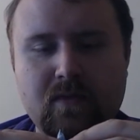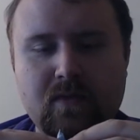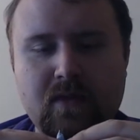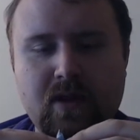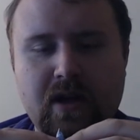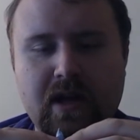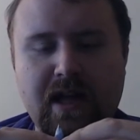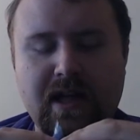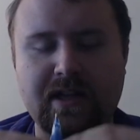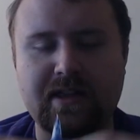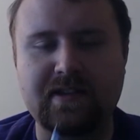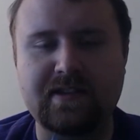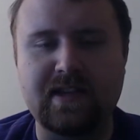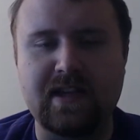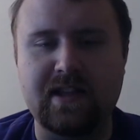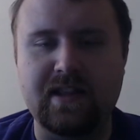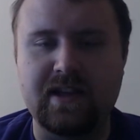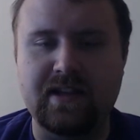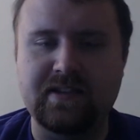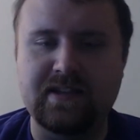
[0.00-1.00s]
Yeah, like I
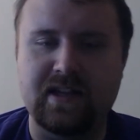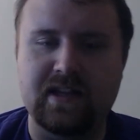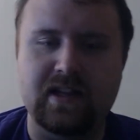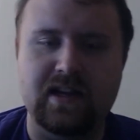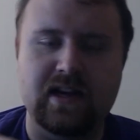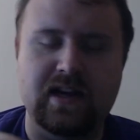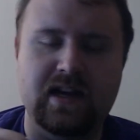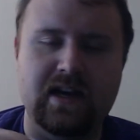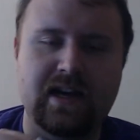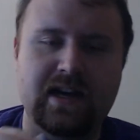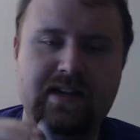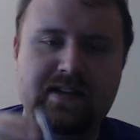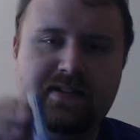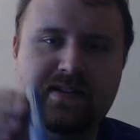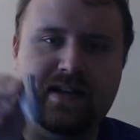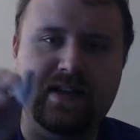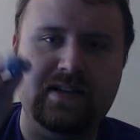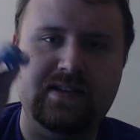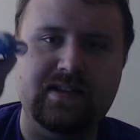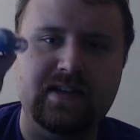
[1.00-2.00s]
said, they said
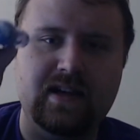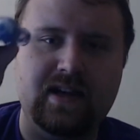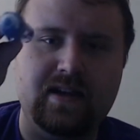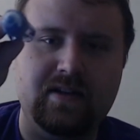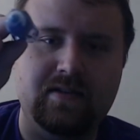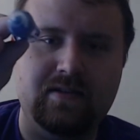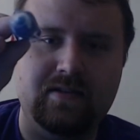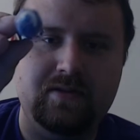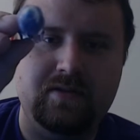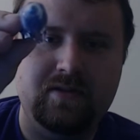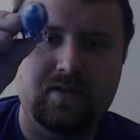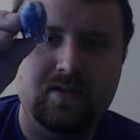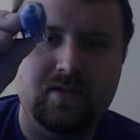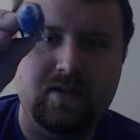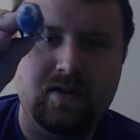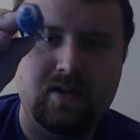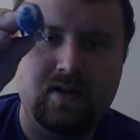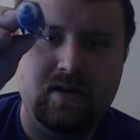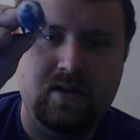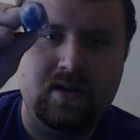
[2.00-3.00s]
hexagonal.
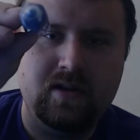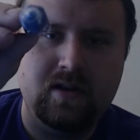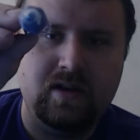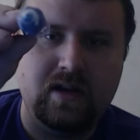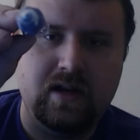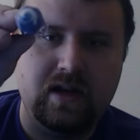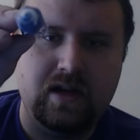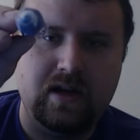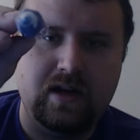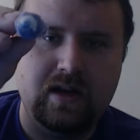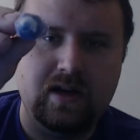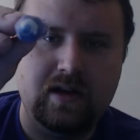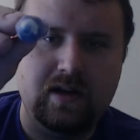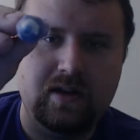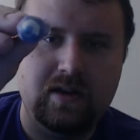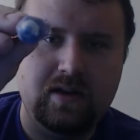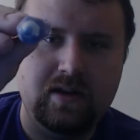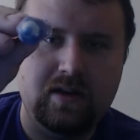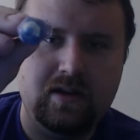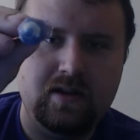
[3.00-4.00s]
The
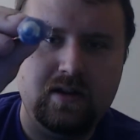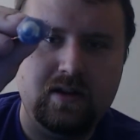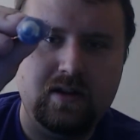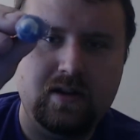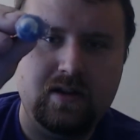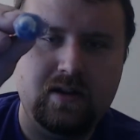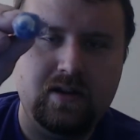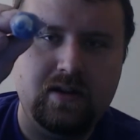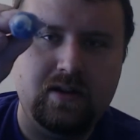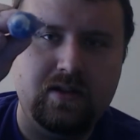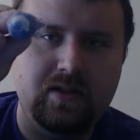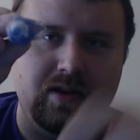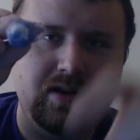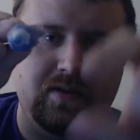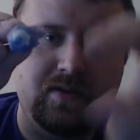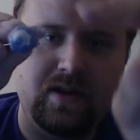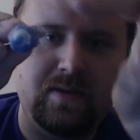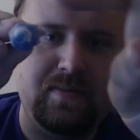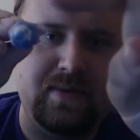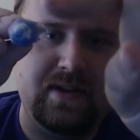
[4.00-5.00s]

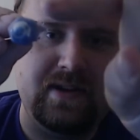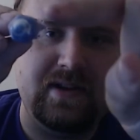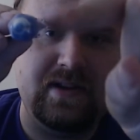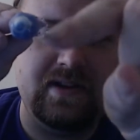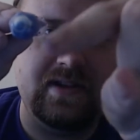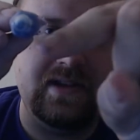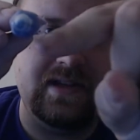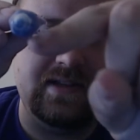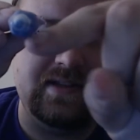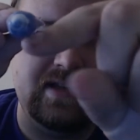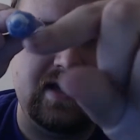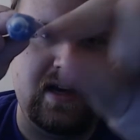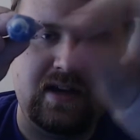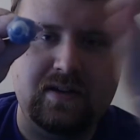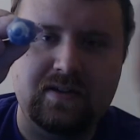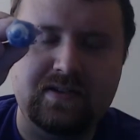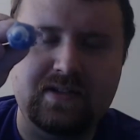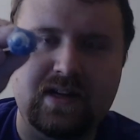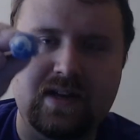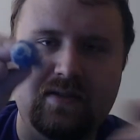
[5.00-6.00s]
grip hexagonal.
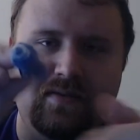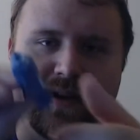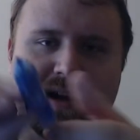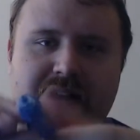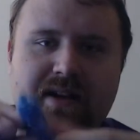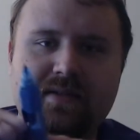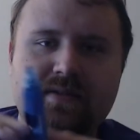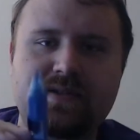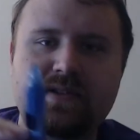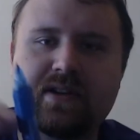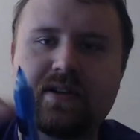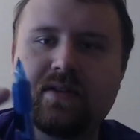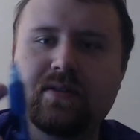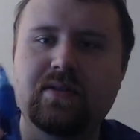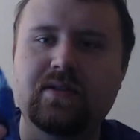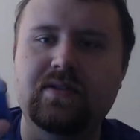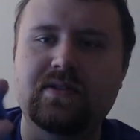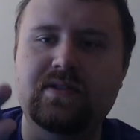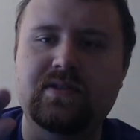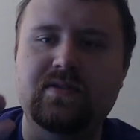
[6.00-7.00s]
It's not round, so
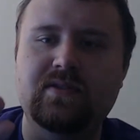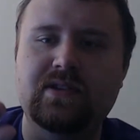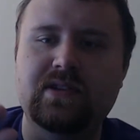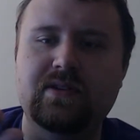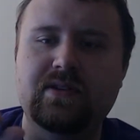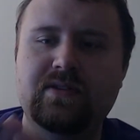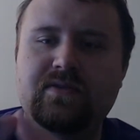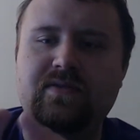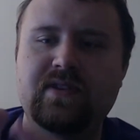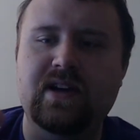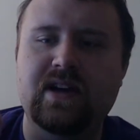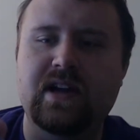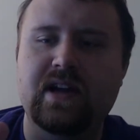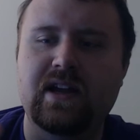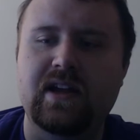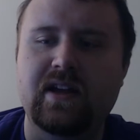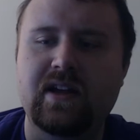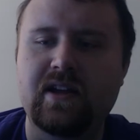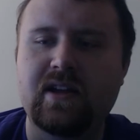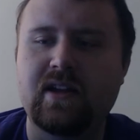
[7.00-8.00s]
it's
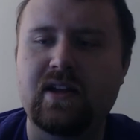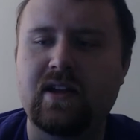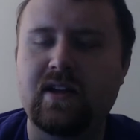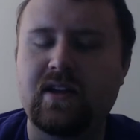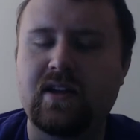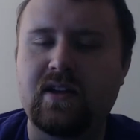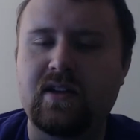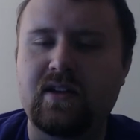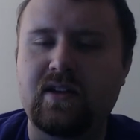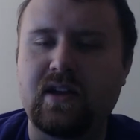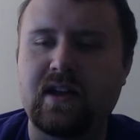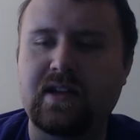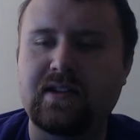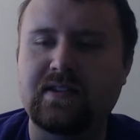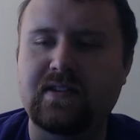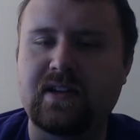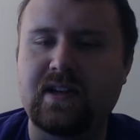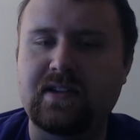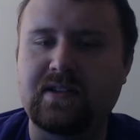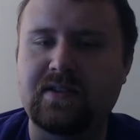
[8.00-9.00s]
has a
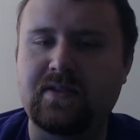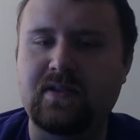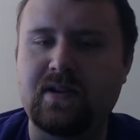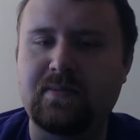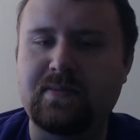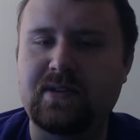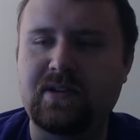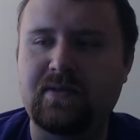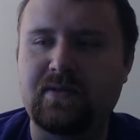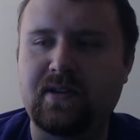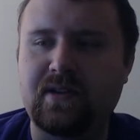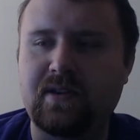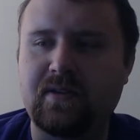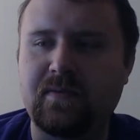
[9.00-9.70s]
nice grip to it.